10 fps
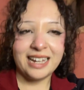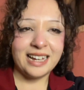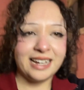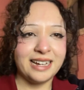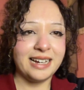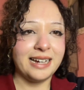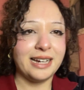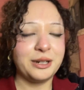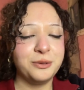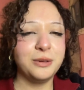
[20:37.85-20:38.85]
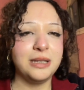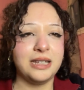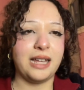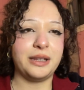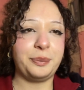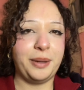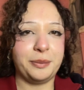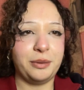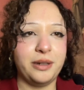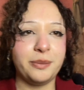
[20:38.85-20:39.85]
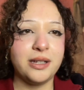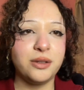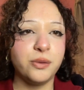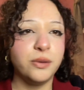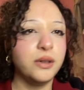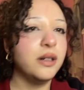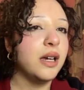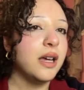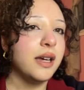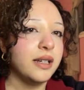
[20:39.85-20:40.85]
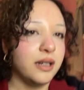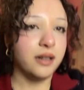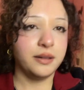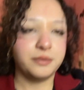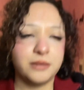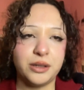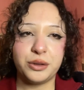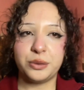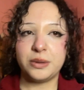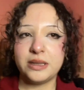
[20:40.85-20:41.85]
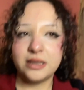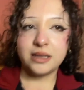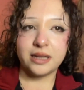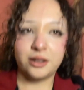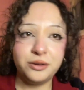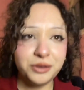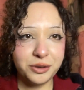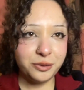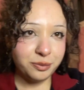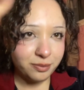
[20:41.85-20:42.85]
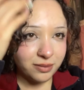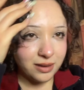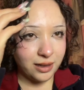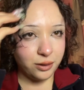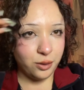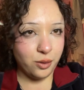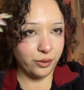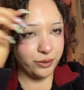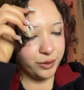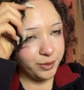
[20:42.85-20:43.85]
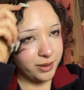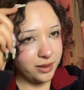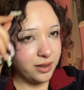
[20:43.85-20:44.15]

Uh, I don't really like the people in my school, um, the students, and also like the grown ups.